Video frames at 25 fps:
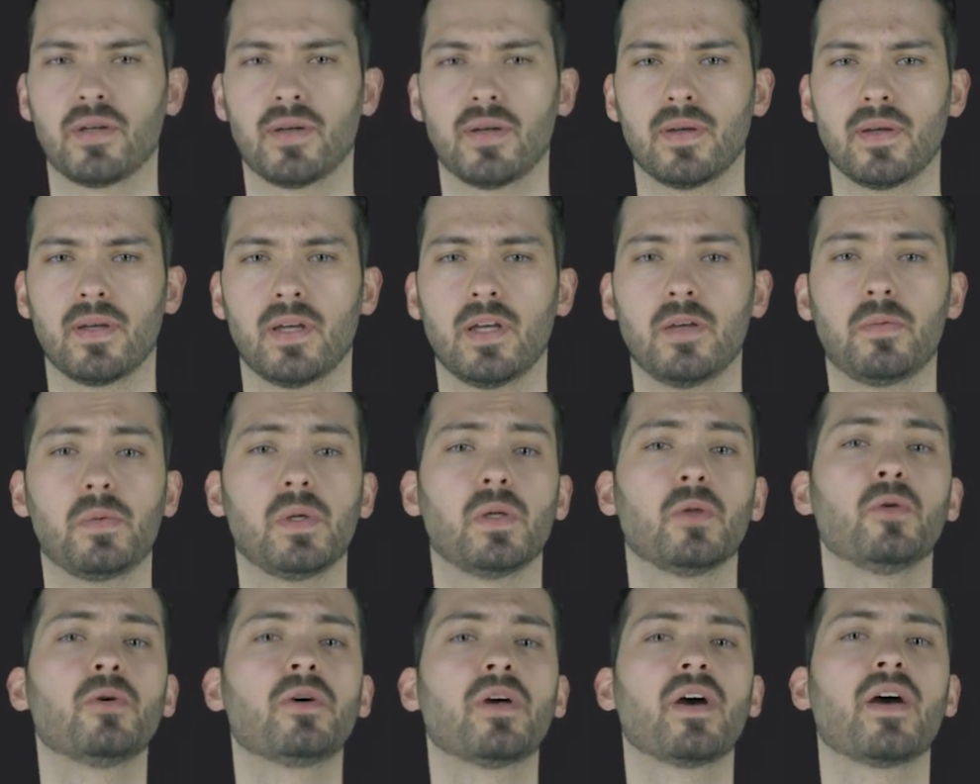If we
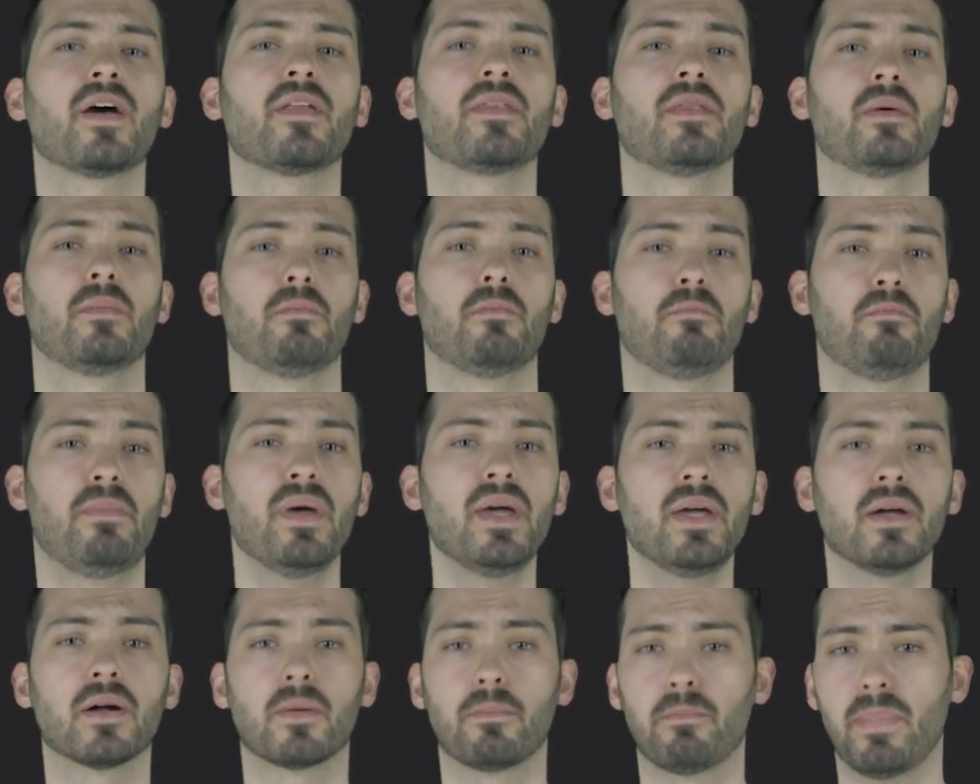look at the
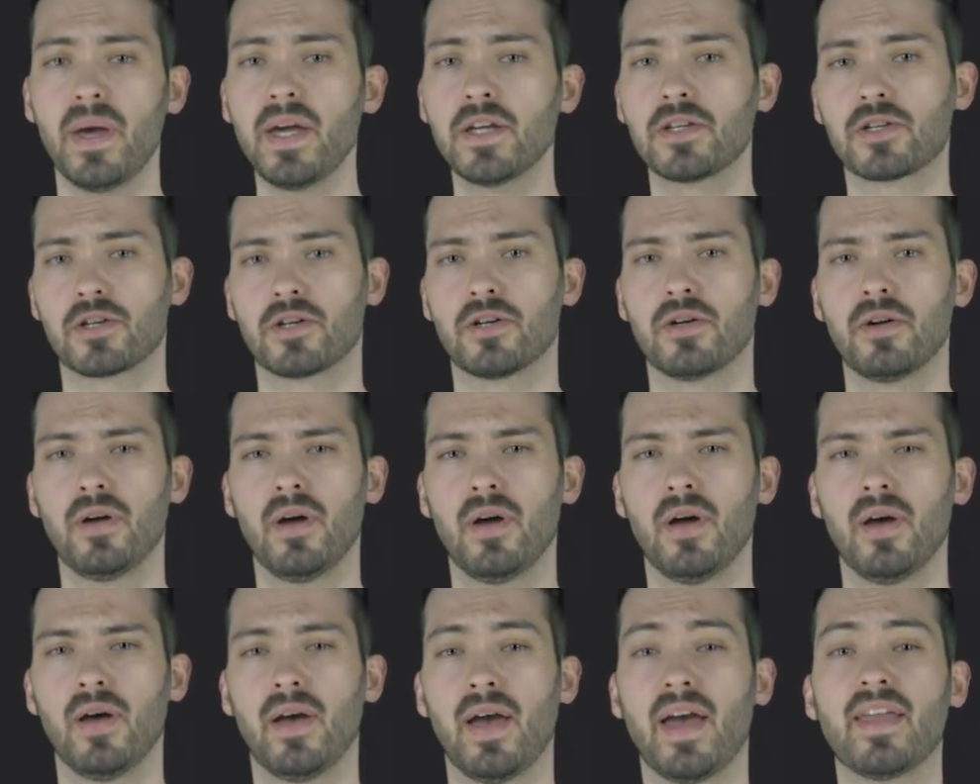bigger picture
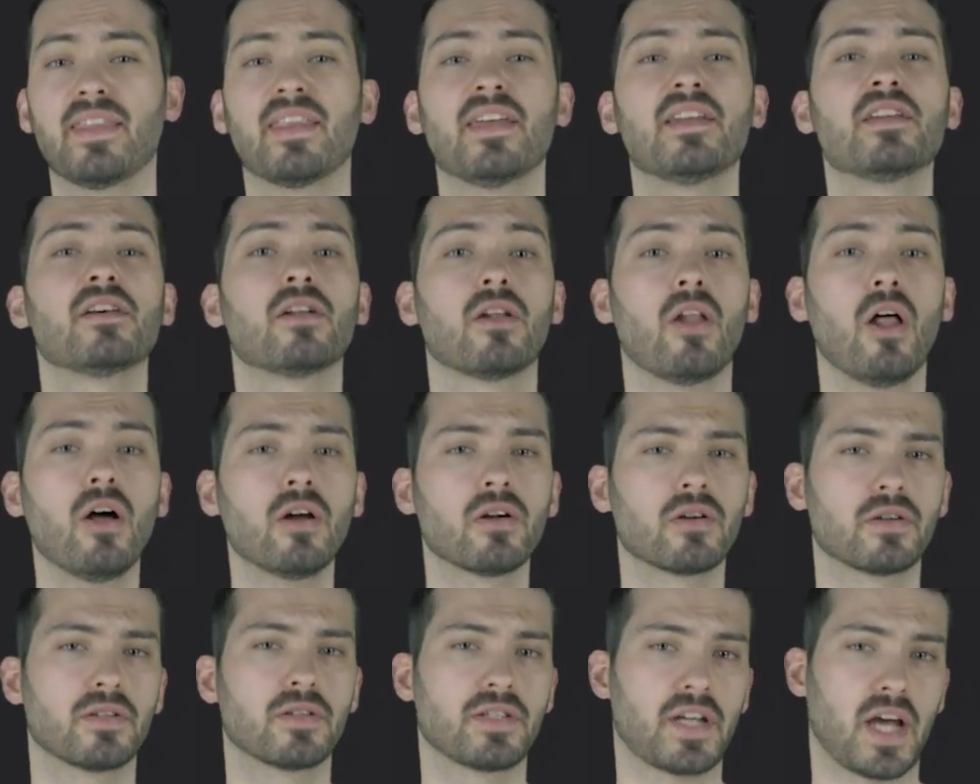and in the longer
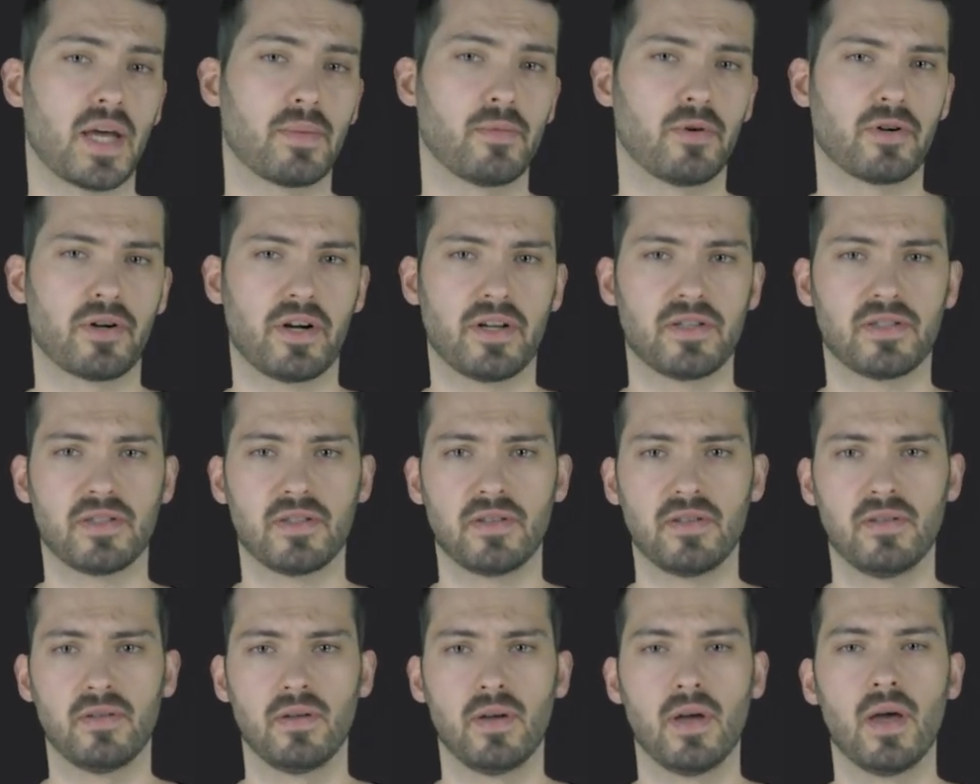time horizon,
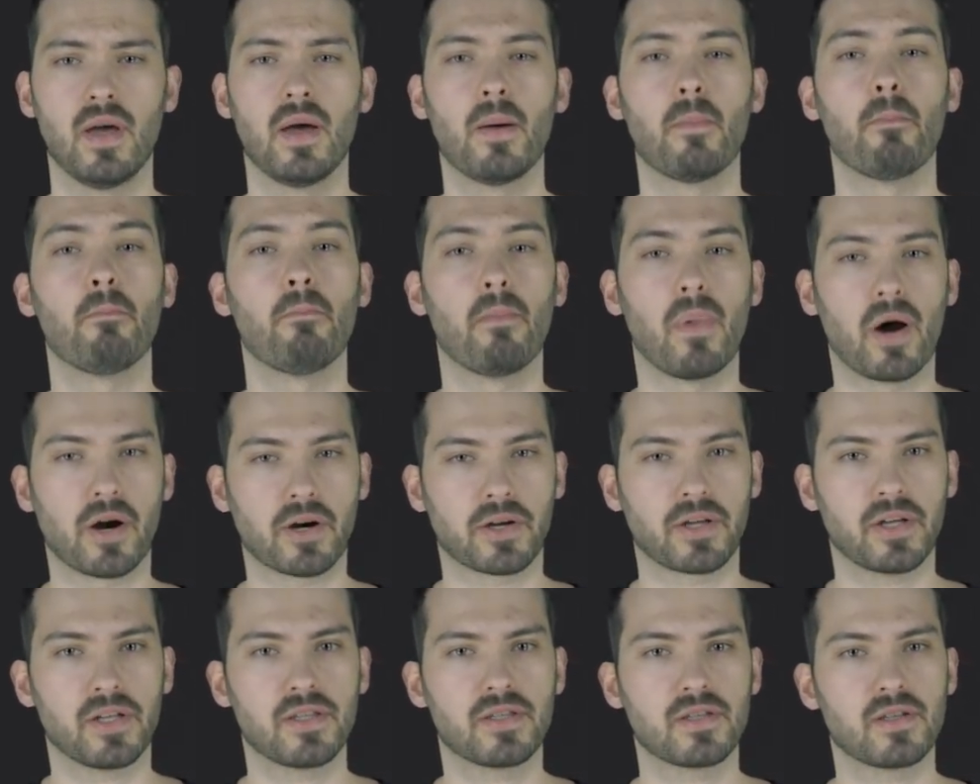
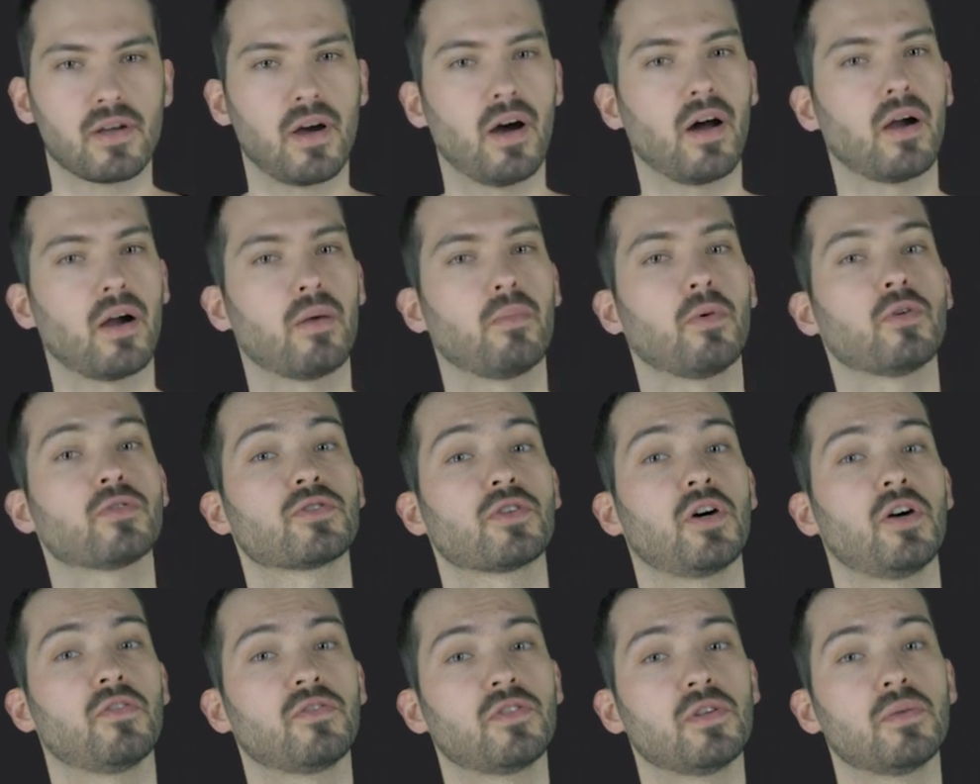markets are most
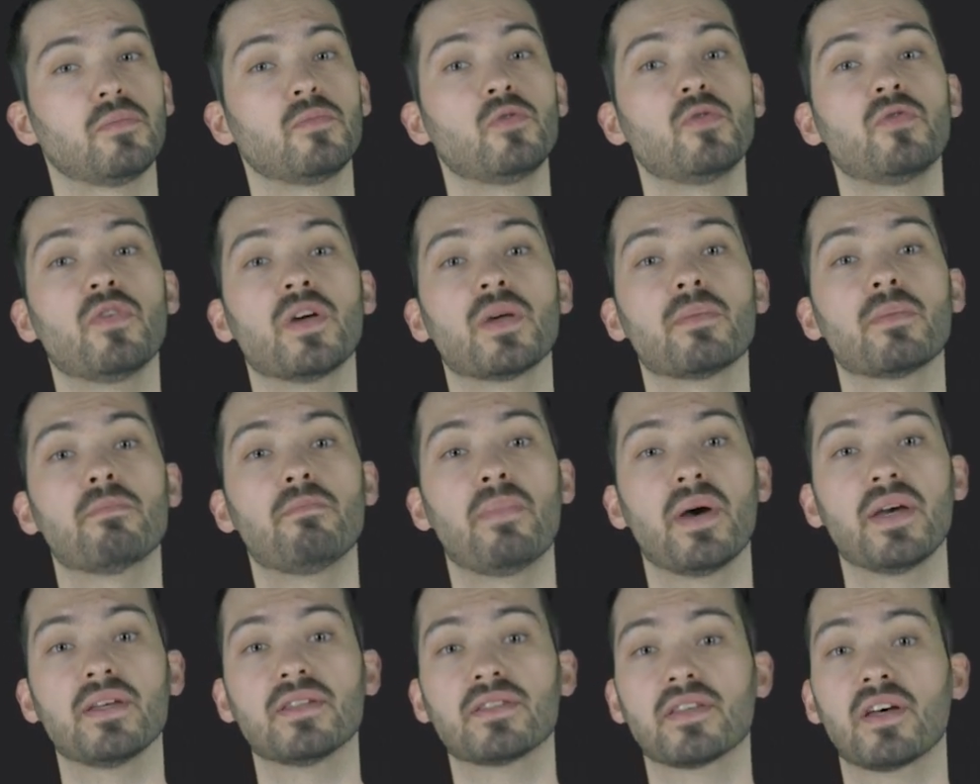often moving
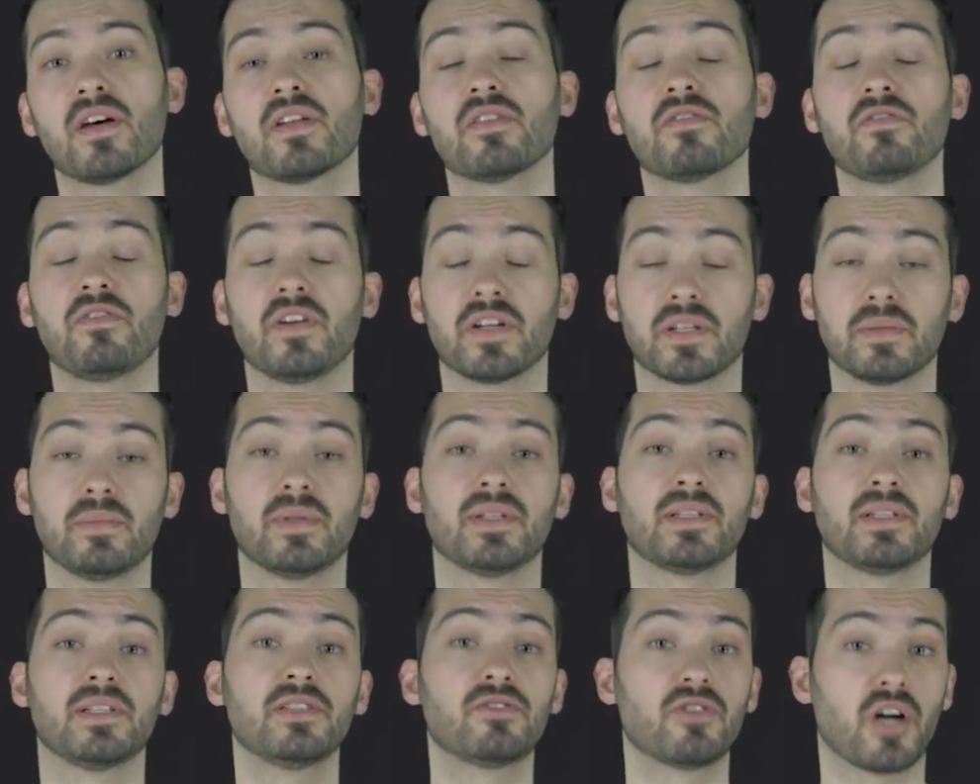based on
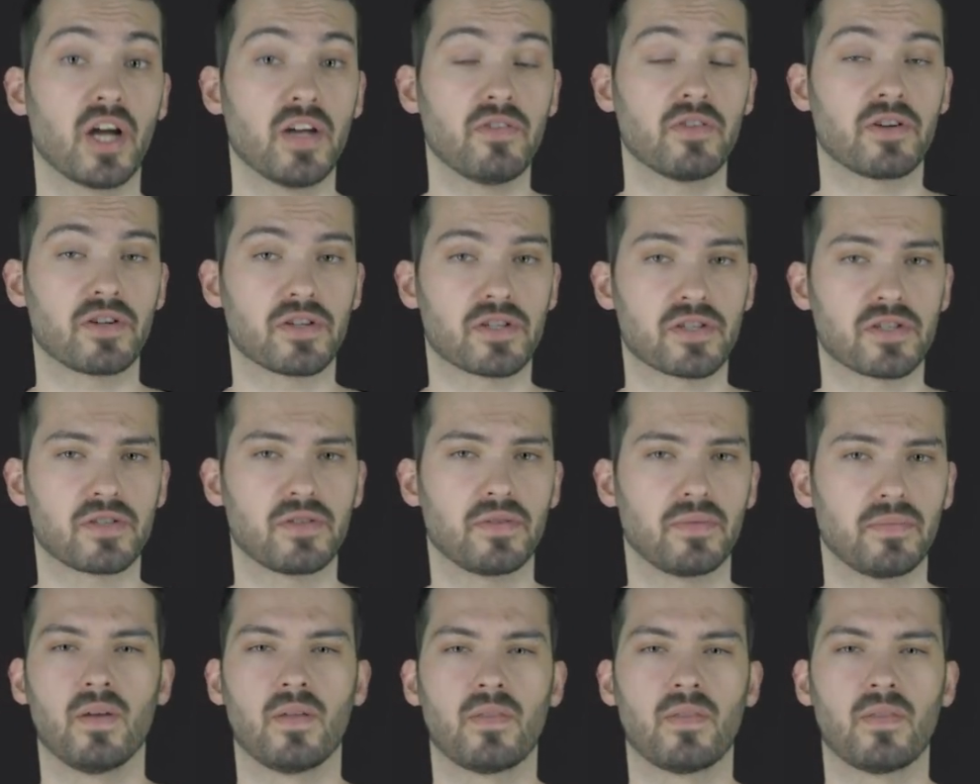fundamental drivers.